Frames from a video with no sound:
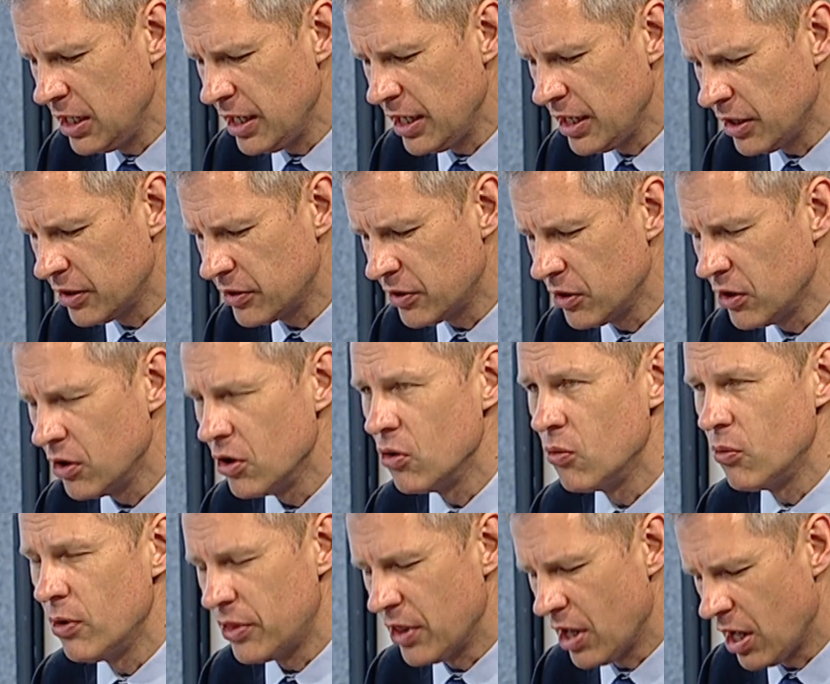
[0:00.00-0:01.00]
linked
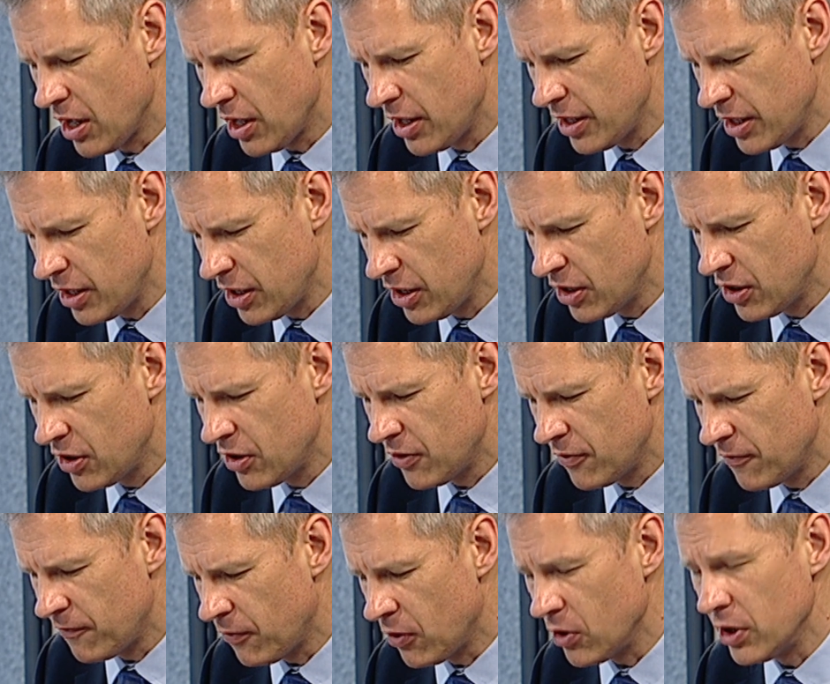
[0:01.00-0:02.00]
with higher
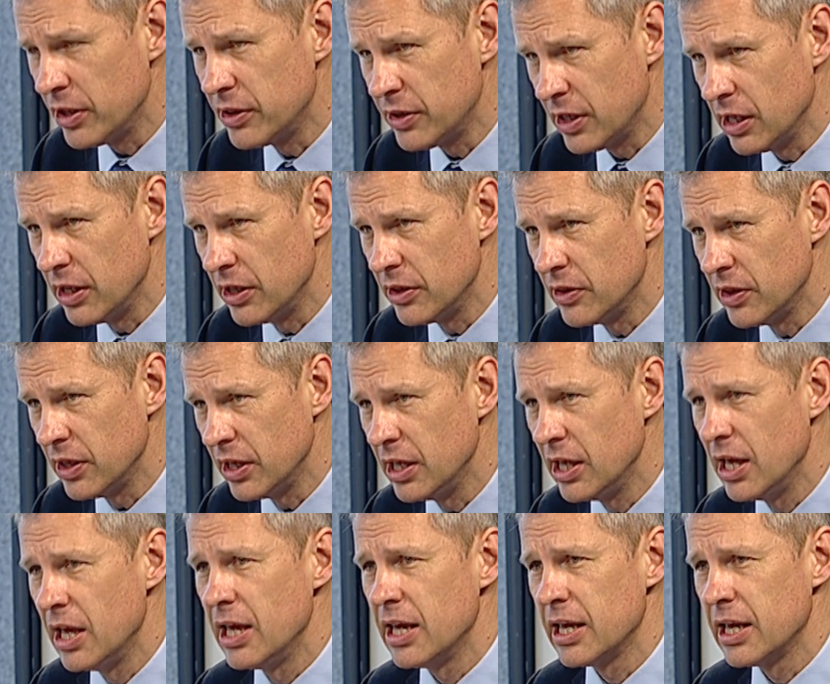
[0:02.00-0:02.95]
volatility.